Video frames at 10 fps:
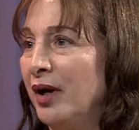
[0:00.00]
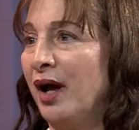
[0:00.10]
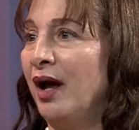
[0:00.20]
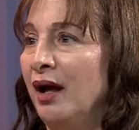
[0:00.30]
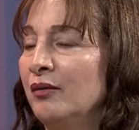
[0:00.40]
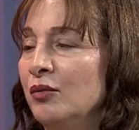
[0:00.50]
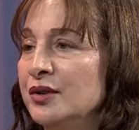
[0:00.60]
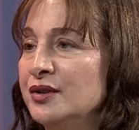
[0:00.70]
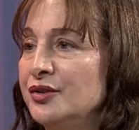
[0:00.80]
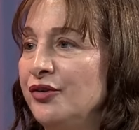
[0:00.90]
God
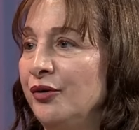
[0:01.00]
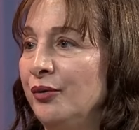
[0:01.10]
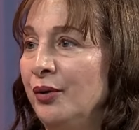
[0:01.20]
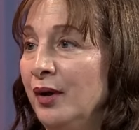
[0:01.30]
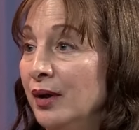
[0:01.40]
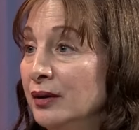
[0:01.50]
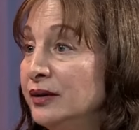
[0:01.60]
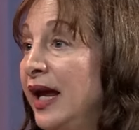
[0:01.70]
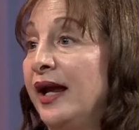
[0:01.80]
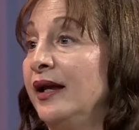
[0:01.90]
was to
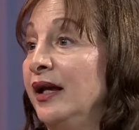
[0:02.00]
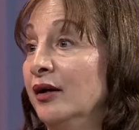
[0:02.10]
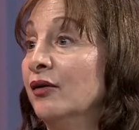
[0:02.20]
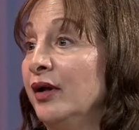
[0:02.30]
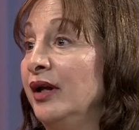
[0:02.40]
take, kill